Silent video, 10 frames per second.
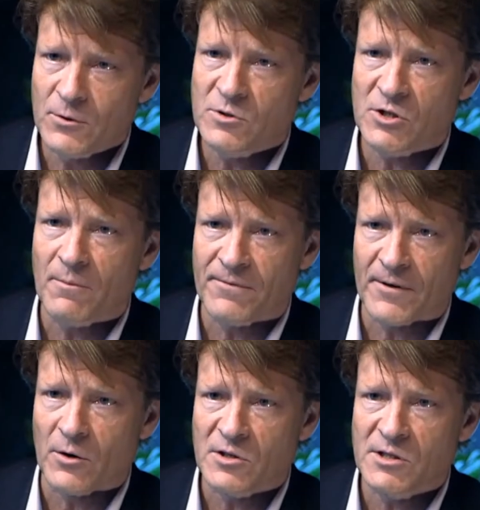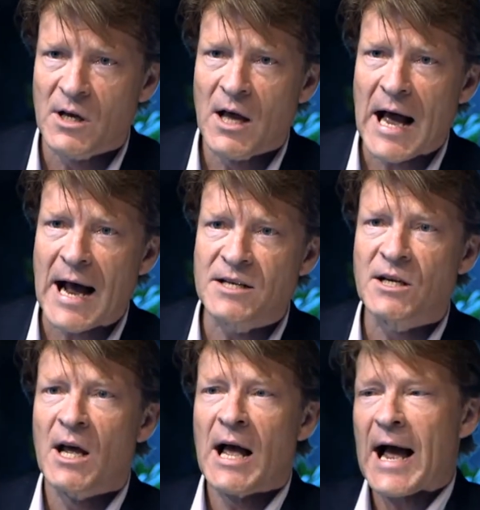stop, folks. And
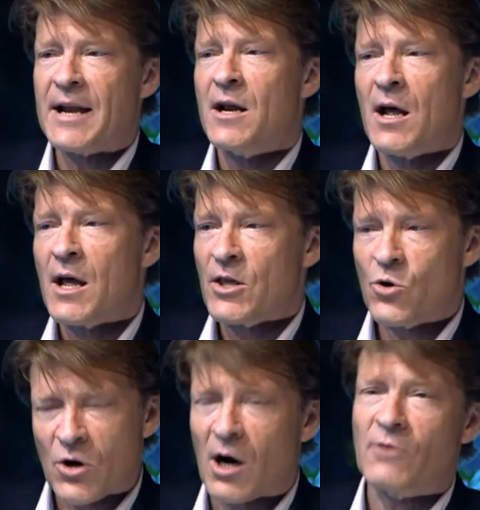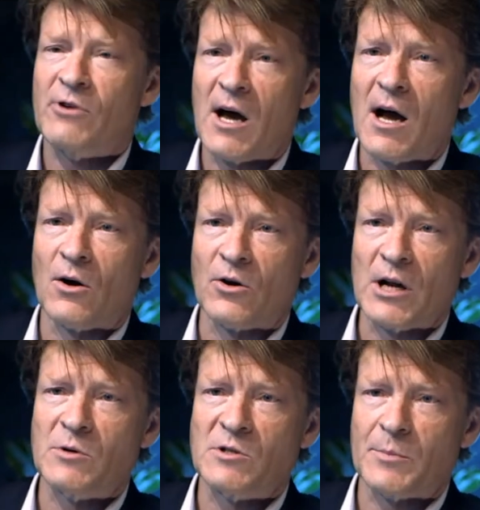you can't rely on
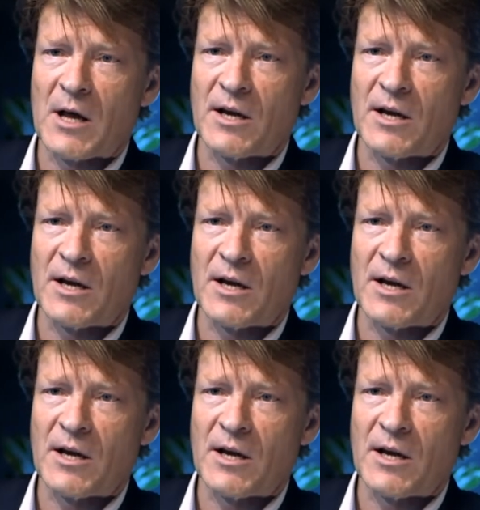global supply